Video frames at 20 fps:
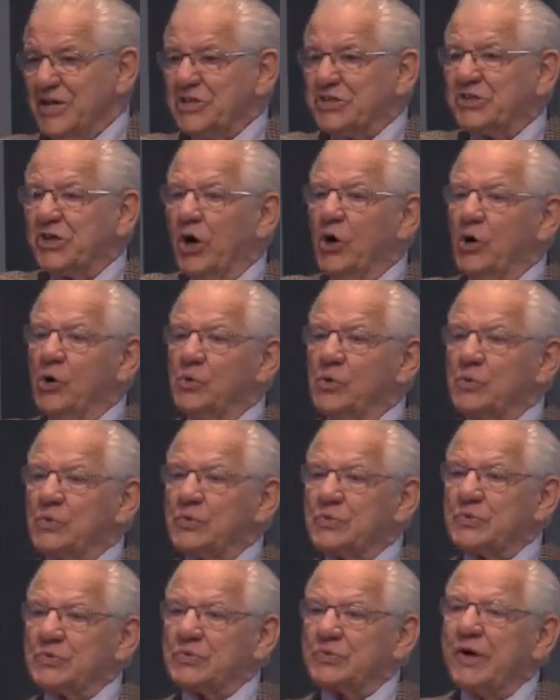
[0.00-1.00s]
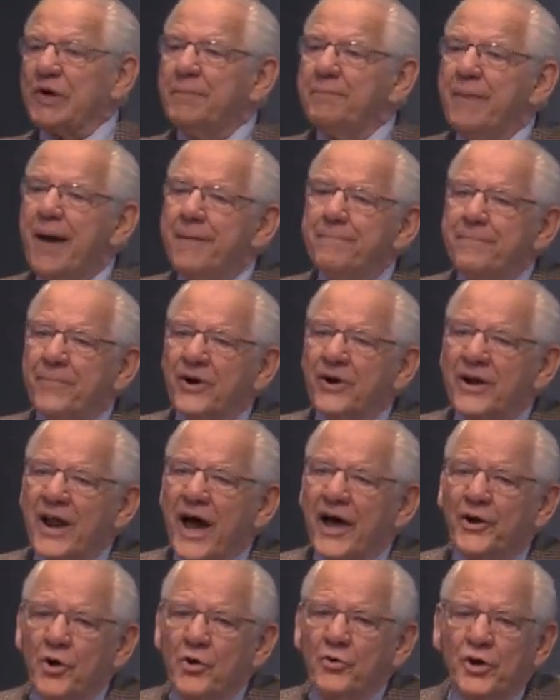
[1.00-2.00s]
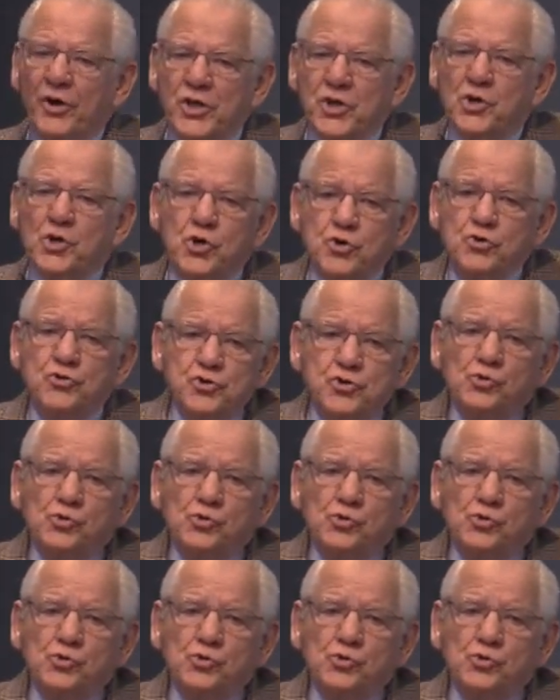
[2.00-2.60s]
So remember not only who